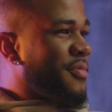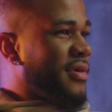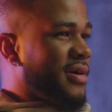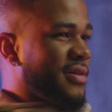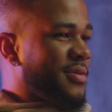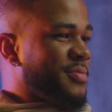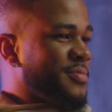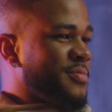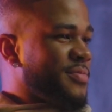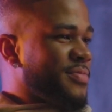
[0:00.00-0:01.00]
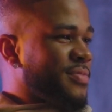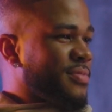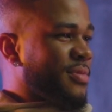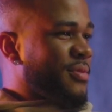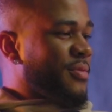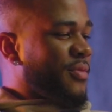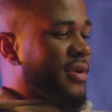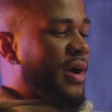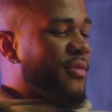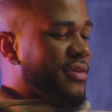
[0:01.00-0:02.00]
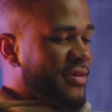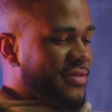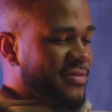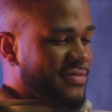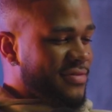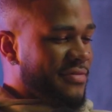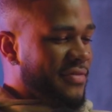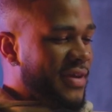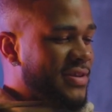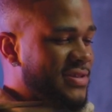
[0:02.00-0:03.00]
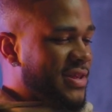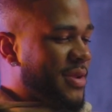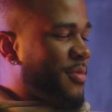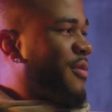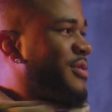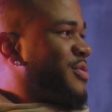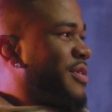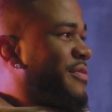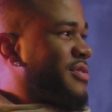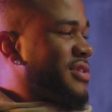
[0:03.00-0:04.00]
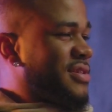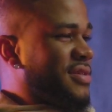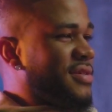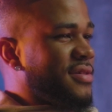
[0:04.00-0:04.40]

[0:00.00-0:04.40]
But when I went on the fast that I'm always referencing,